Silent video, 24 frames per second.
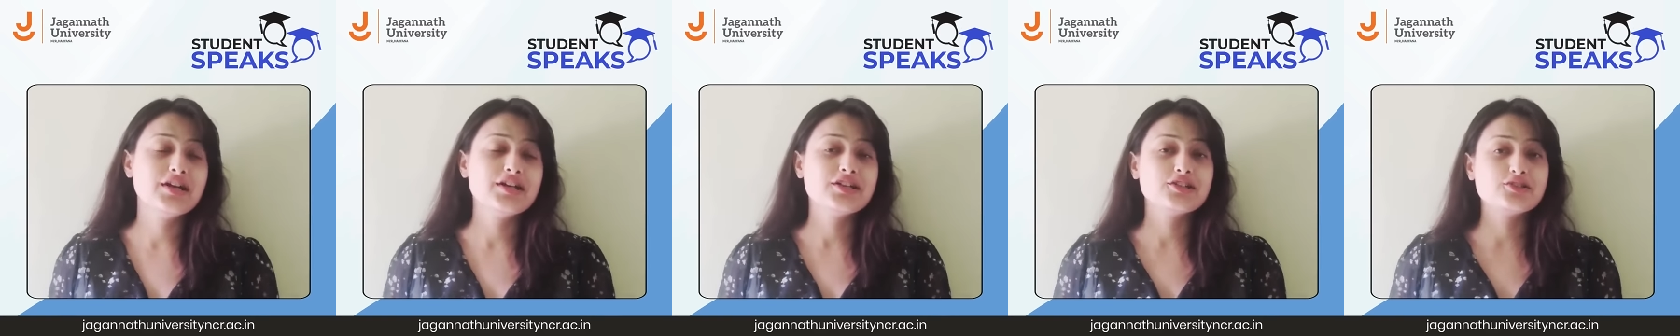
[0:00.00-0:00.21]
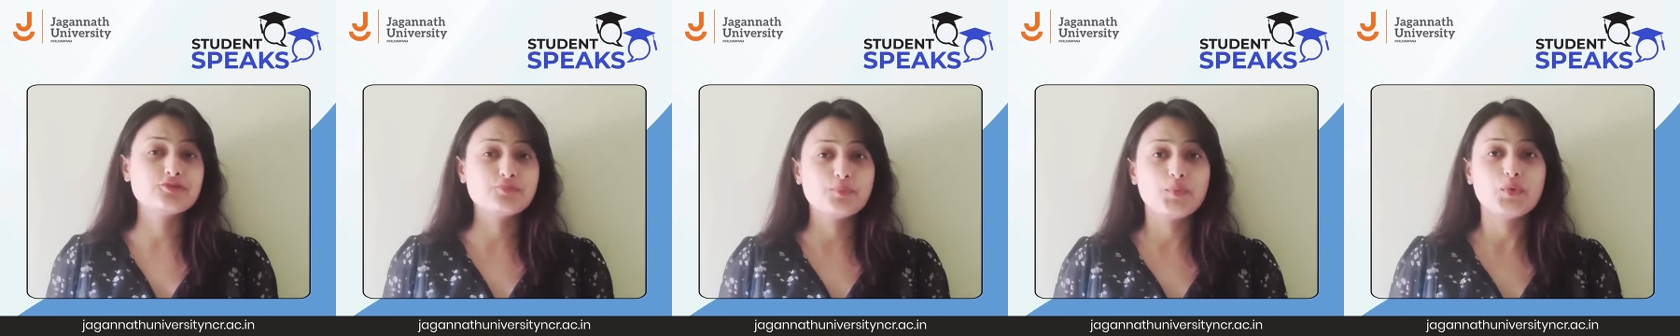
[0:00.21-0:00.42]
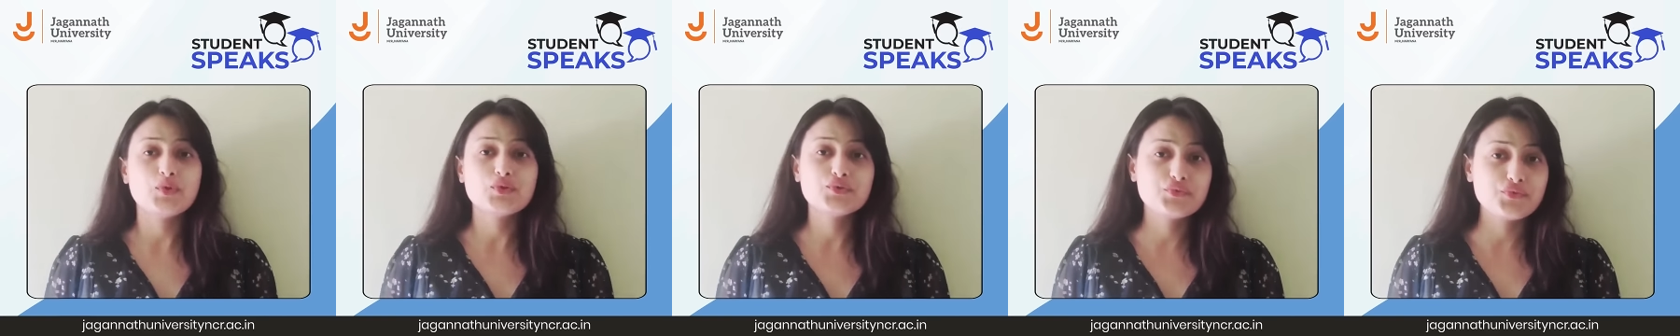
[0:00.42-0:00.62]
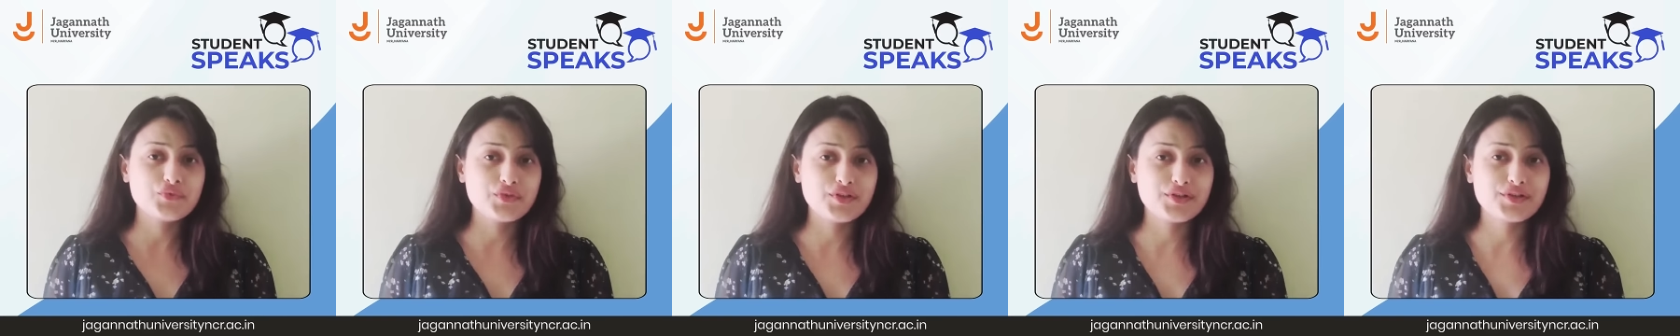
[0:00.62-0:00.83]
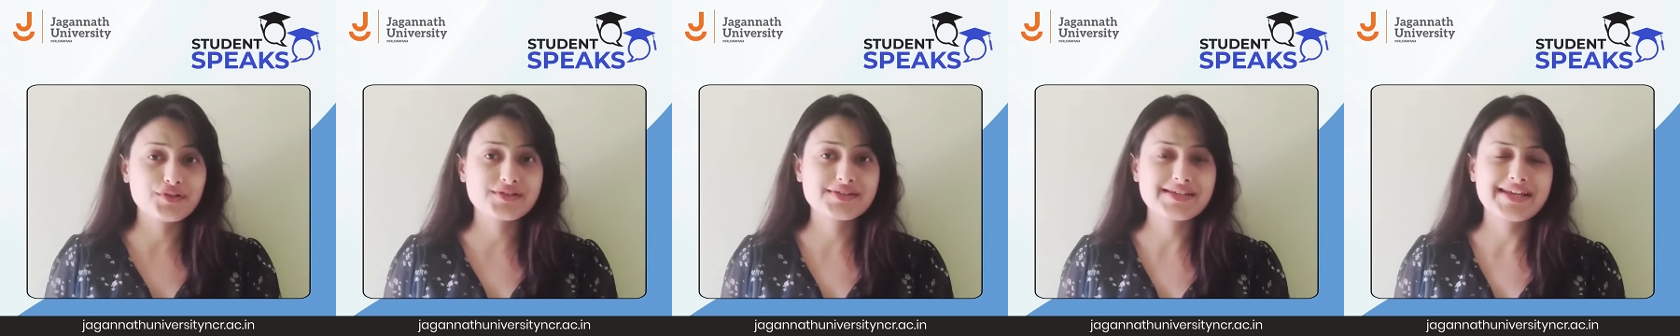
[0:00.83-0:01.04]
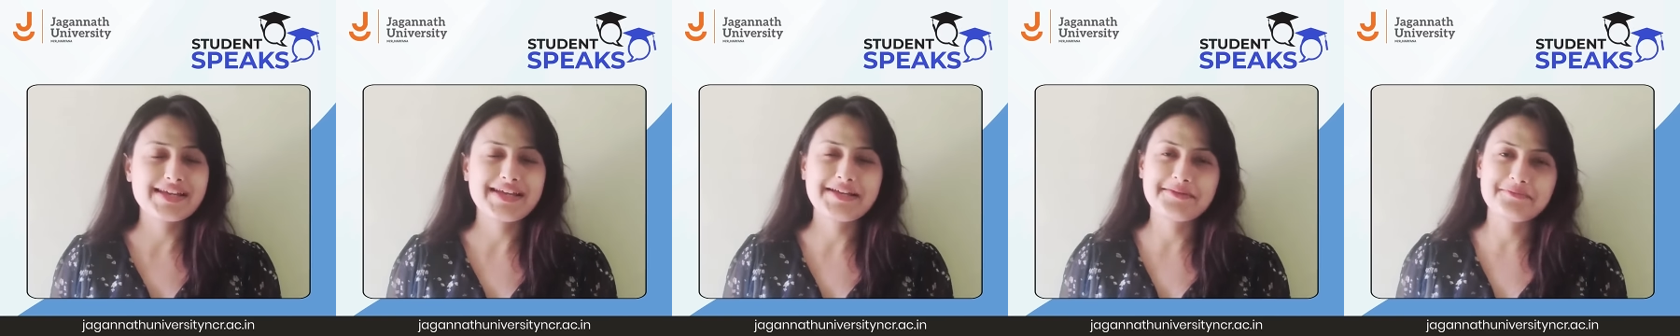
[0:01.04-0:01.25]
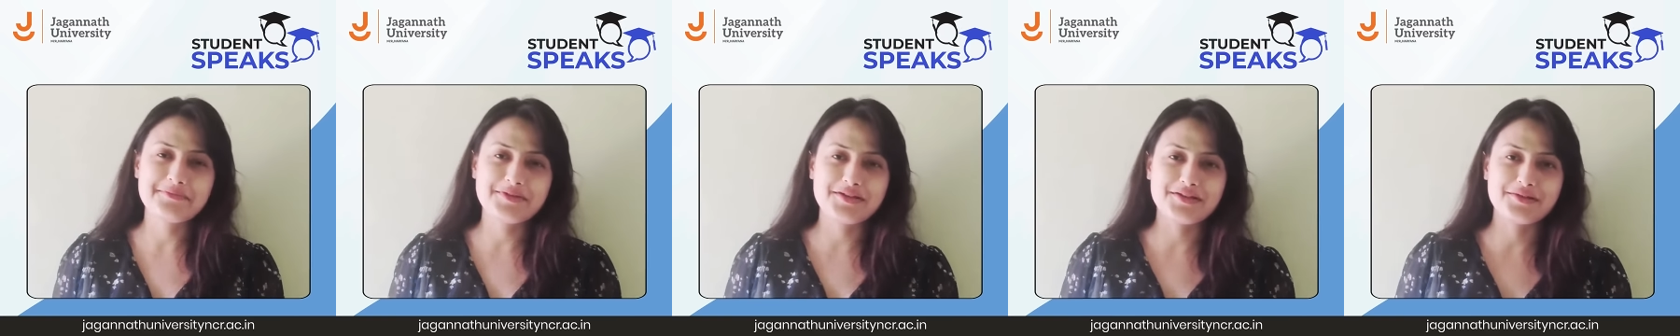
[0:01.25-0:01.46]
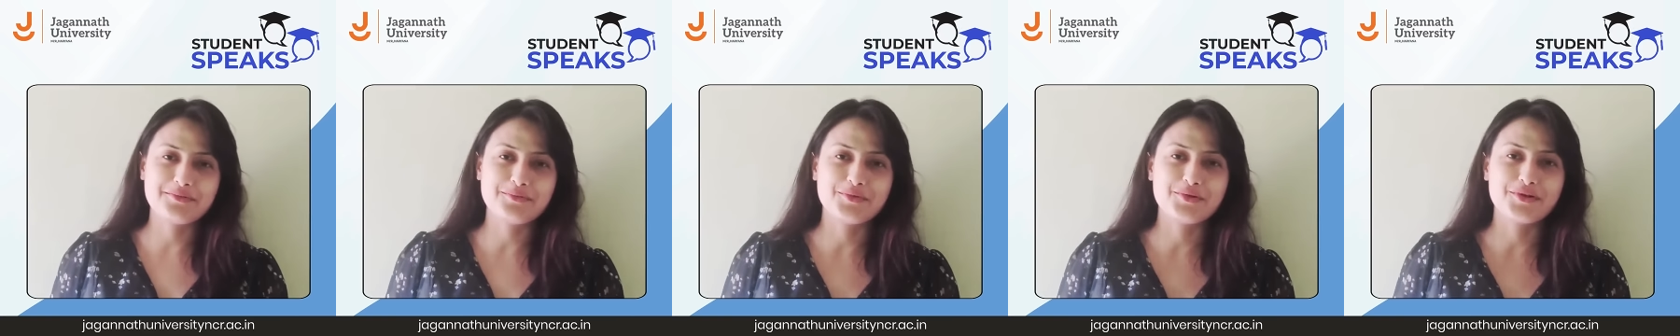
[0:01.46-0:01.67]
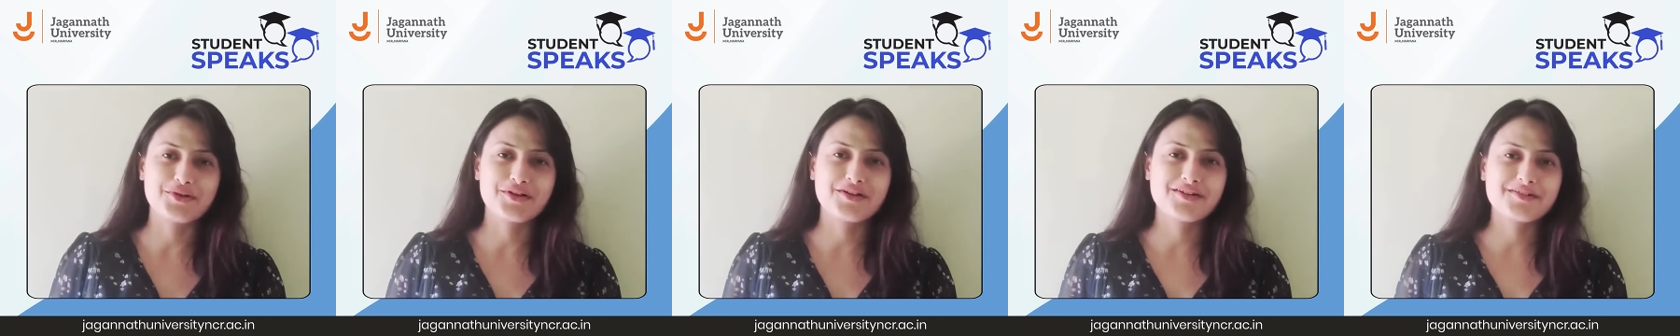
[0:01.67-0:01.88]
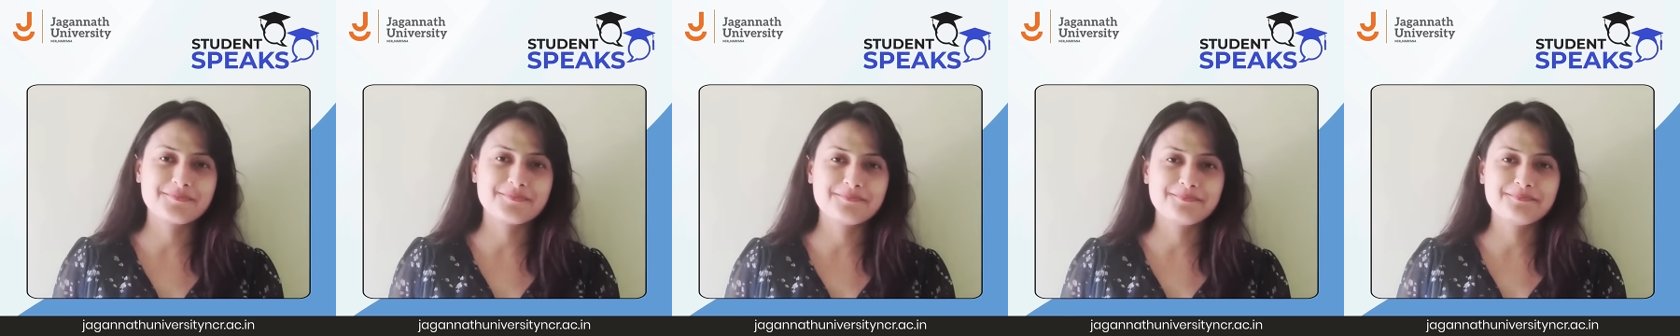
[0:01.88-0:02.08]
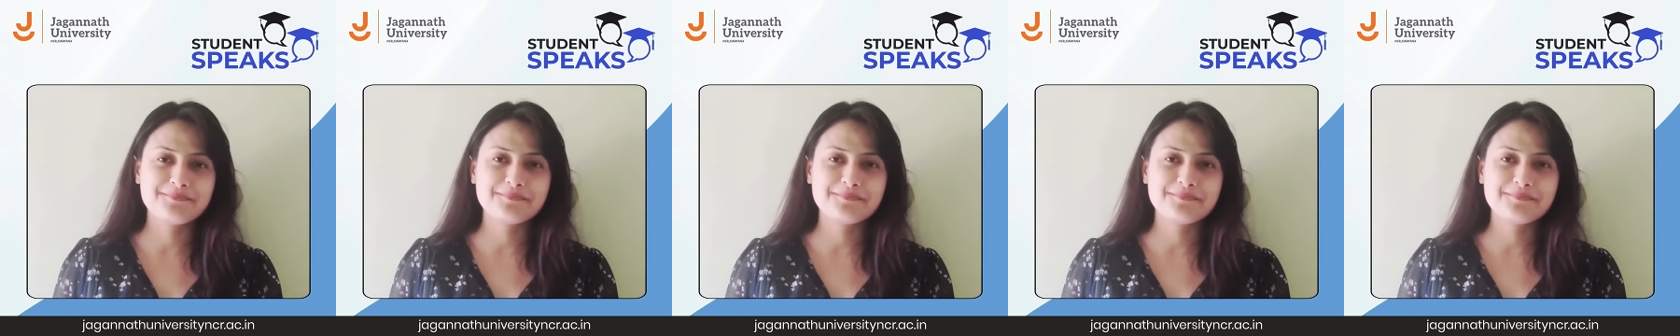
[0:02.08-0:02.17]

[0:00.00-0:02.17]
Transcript: sports fields, and many more.